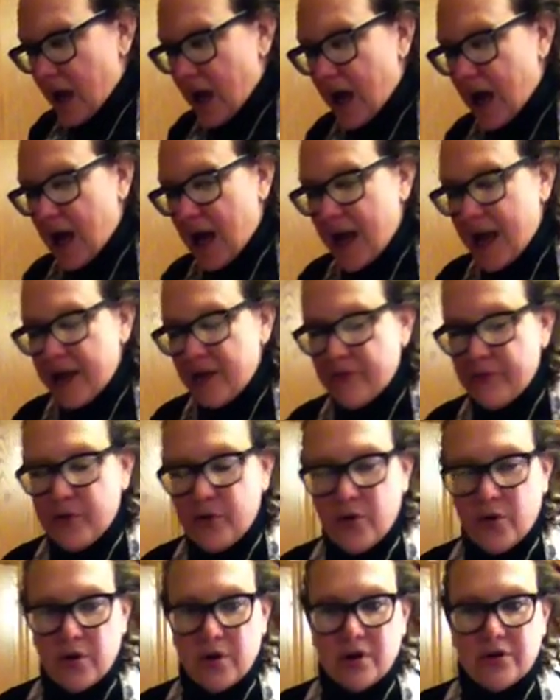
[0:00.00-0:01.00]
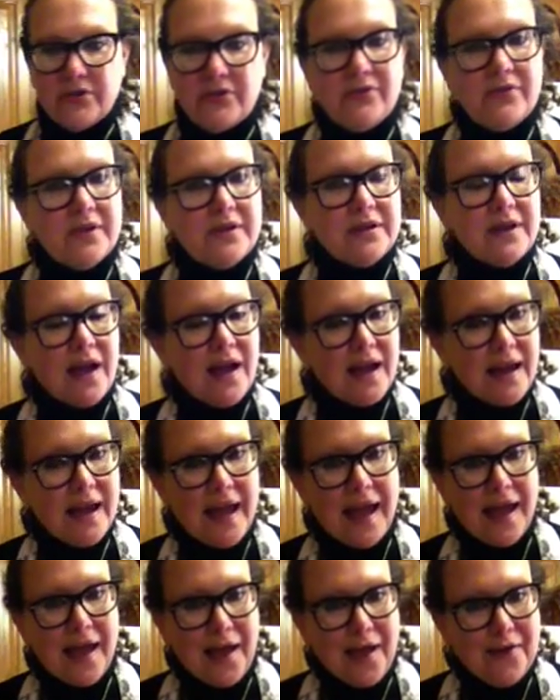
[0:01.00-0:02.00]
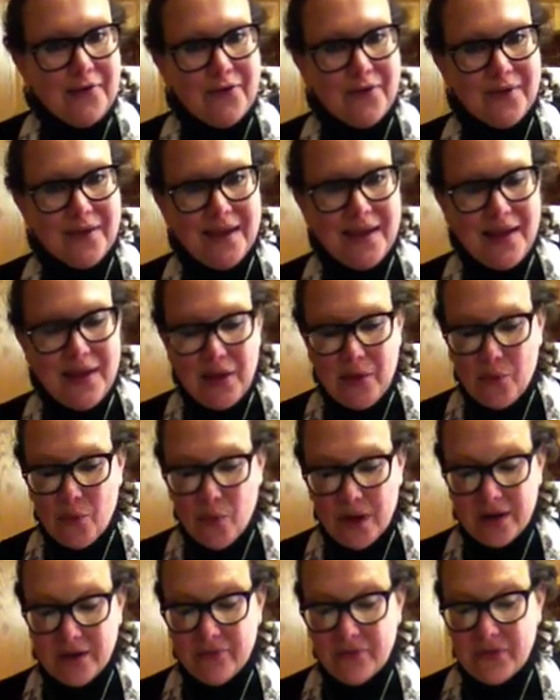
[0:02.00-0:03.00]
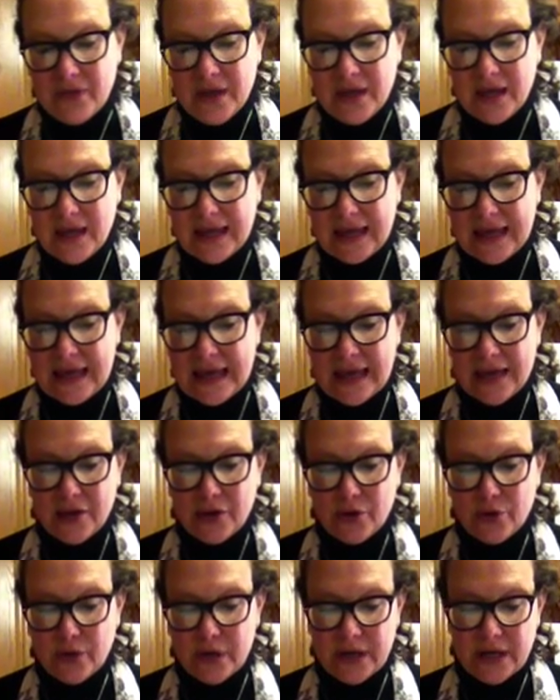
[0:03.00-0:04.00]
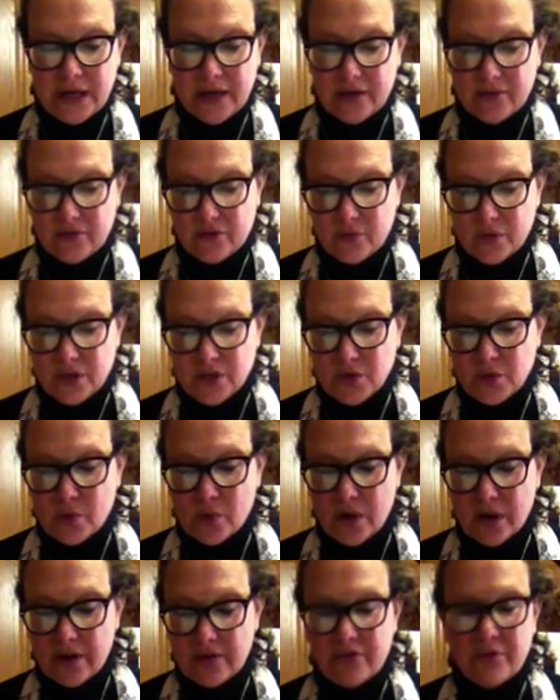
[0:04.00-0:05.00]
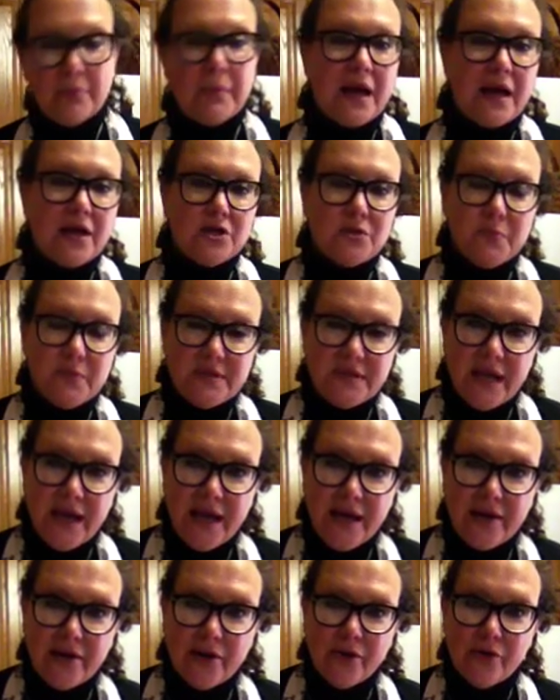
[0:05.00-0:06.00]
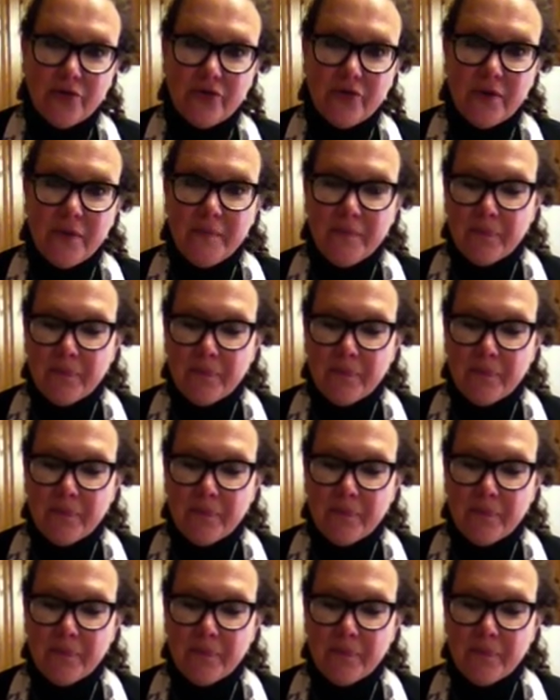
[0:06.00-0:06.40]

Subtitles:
I, of course, did not have one of the key ingredients, which was mashed potatoes.